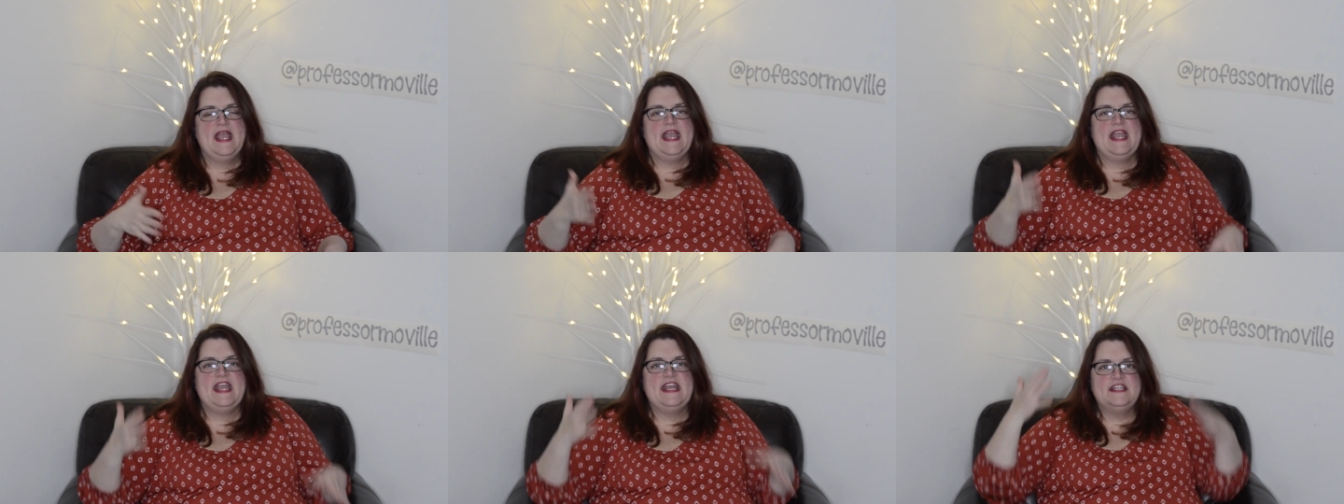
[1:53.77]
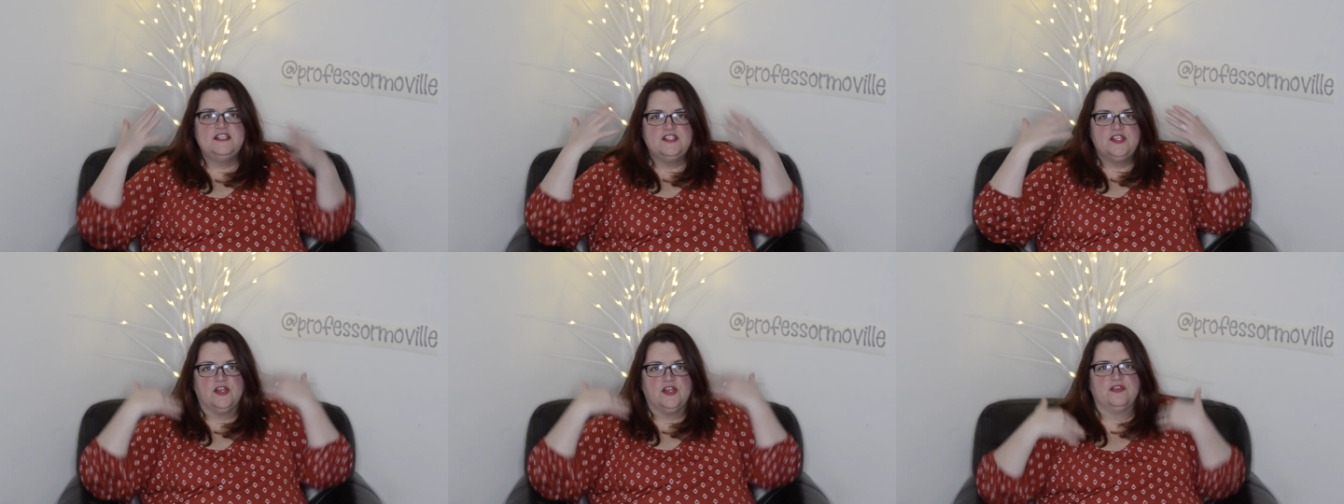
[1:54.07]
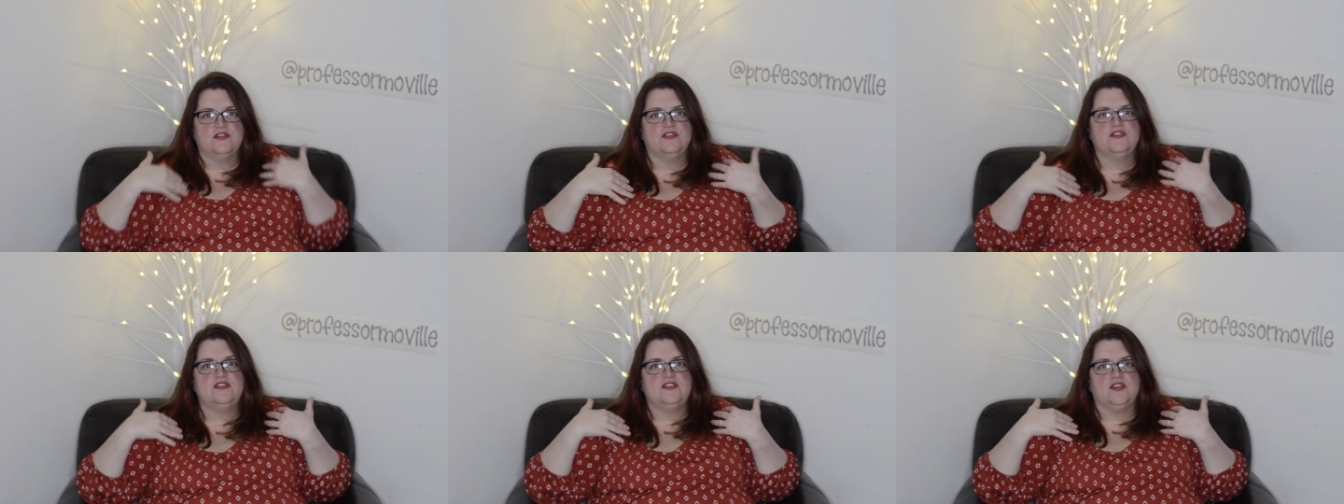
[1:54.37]

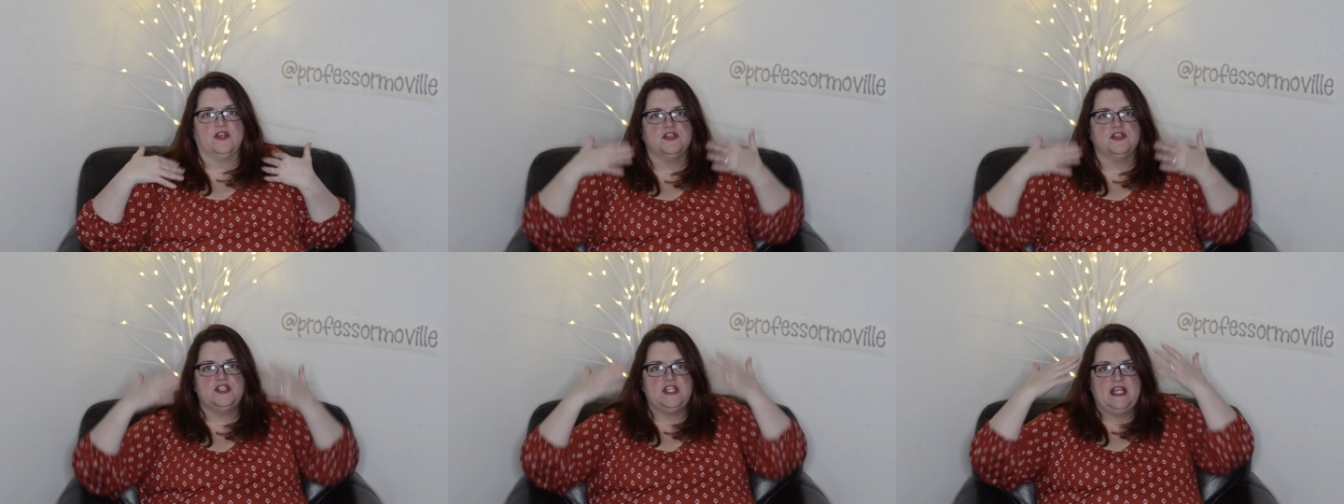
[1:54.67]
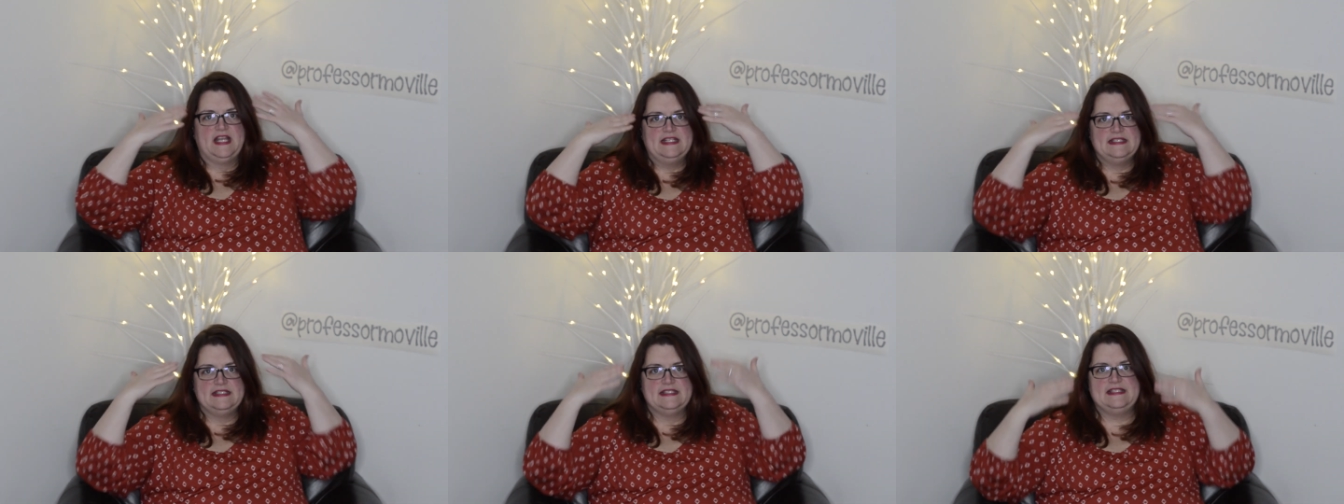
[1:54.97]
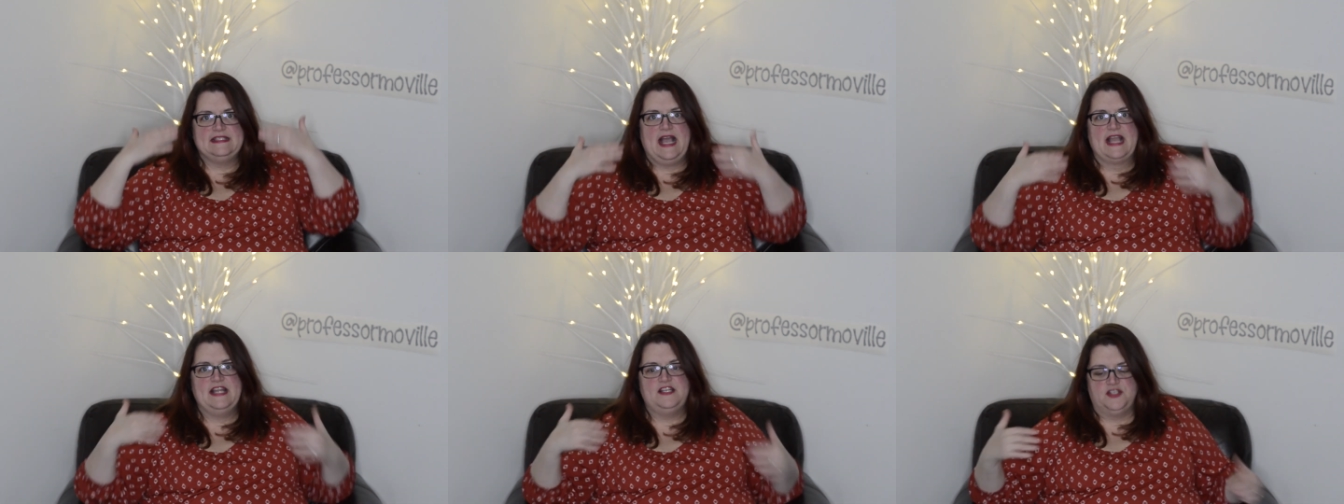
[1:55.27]
Internal search,
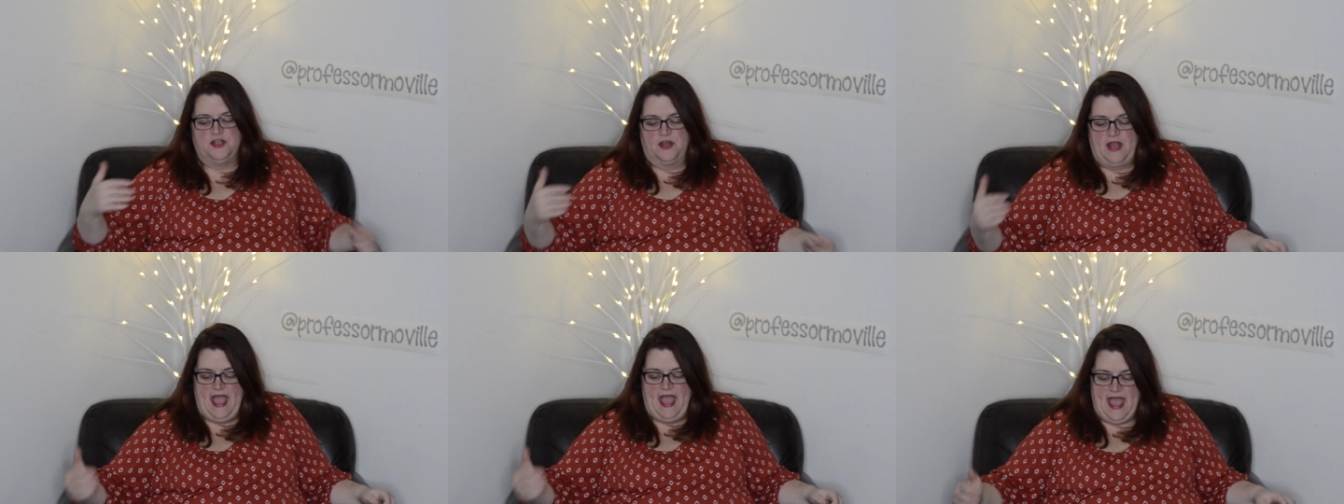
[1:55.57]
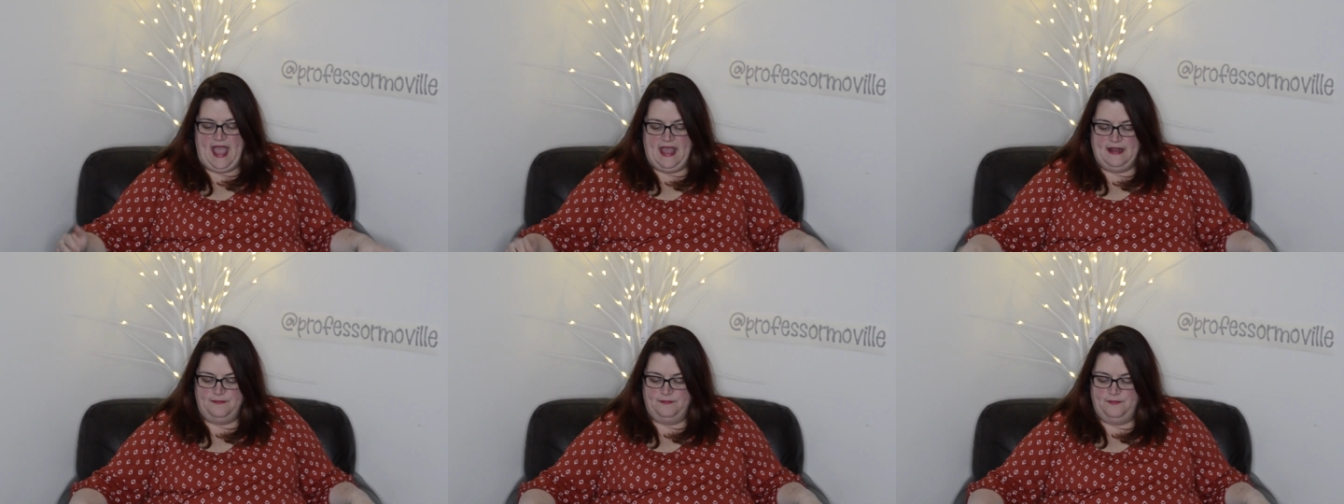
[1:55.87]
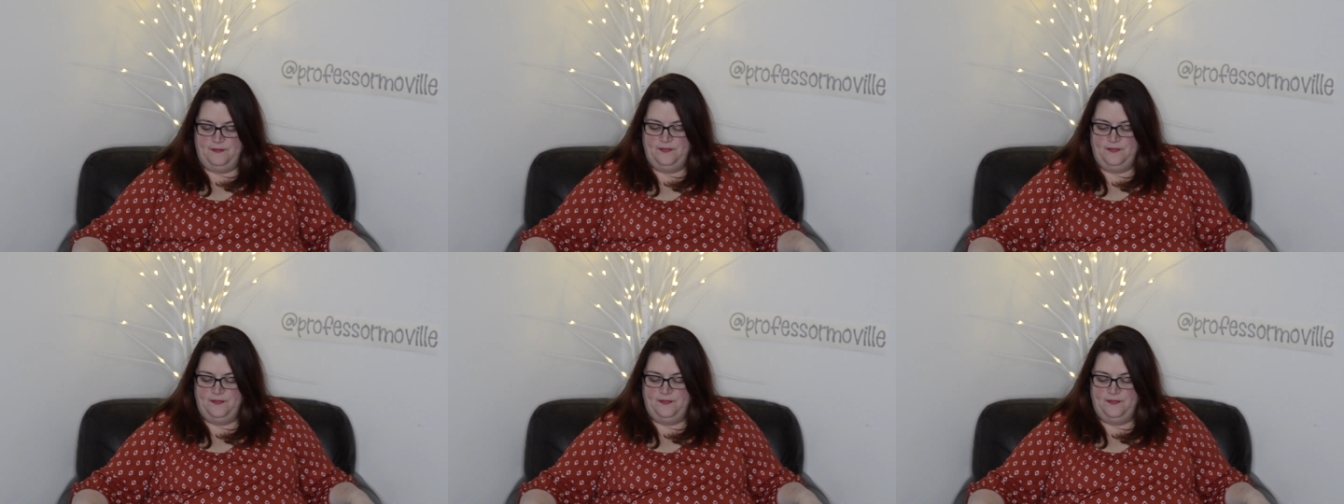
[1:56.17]
inside your head.